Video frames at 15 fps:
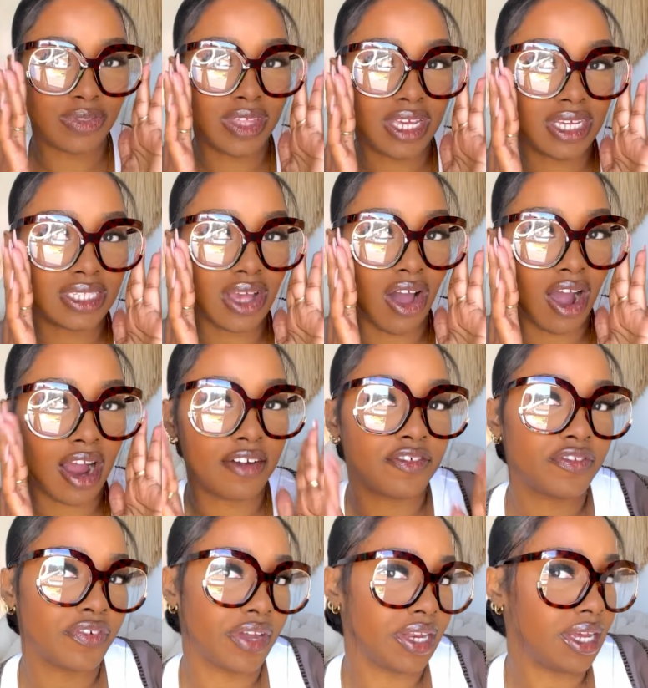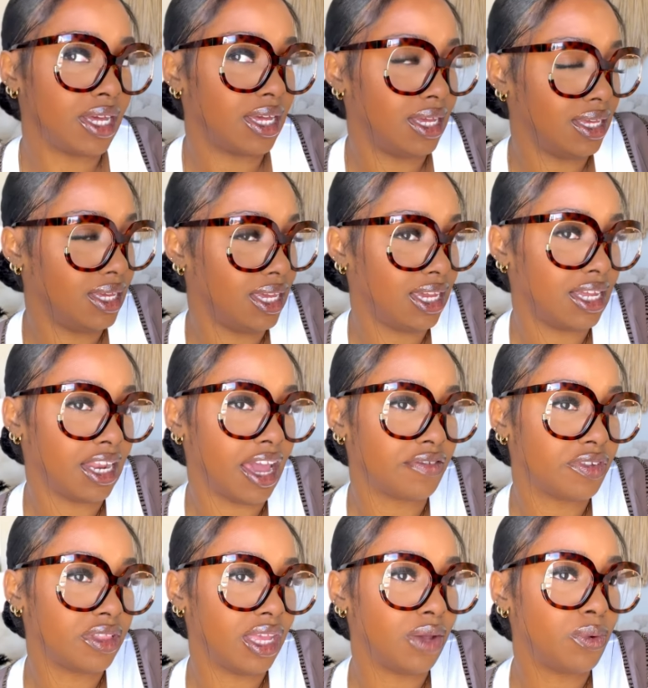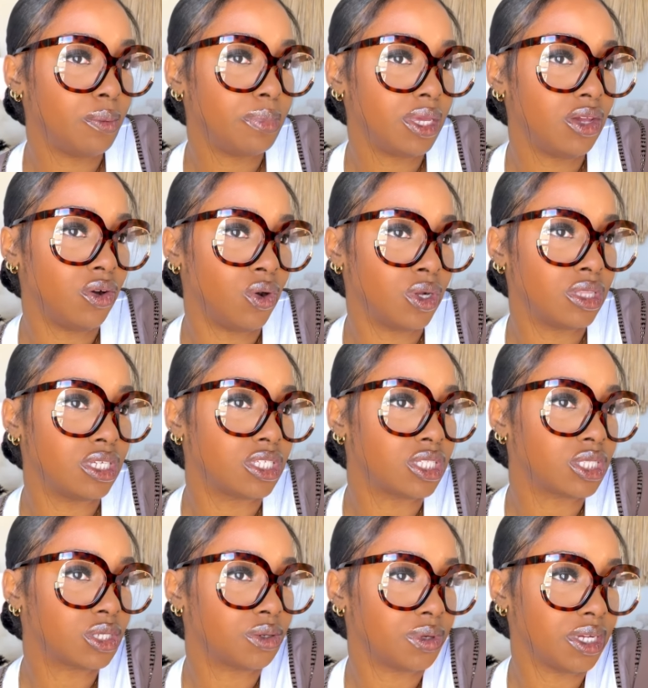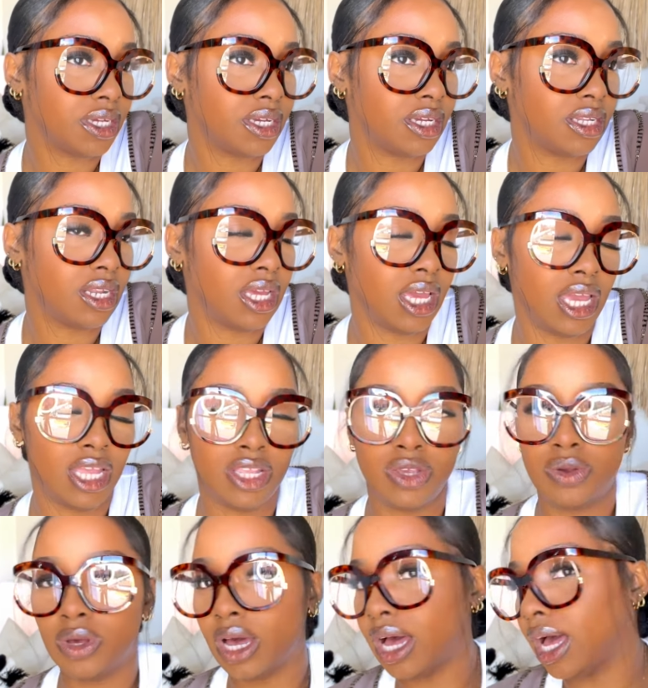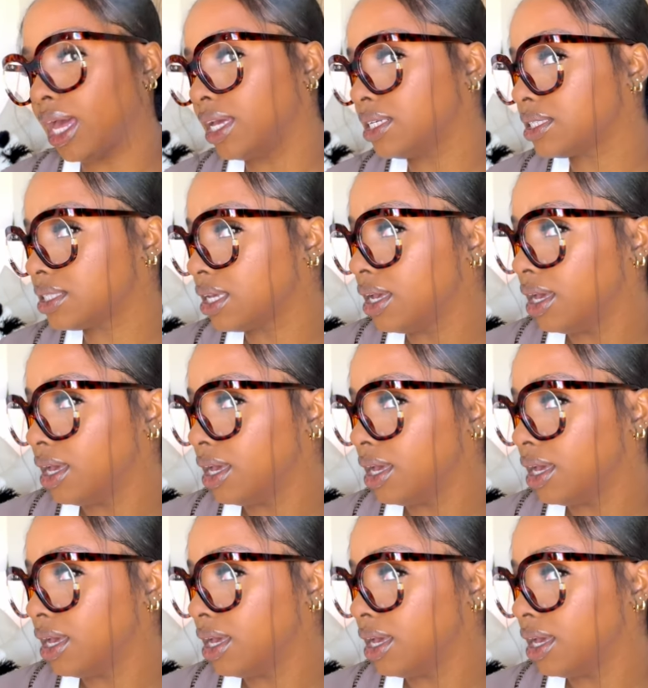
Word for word: these are Frida again. Everything will be on the screen and you guys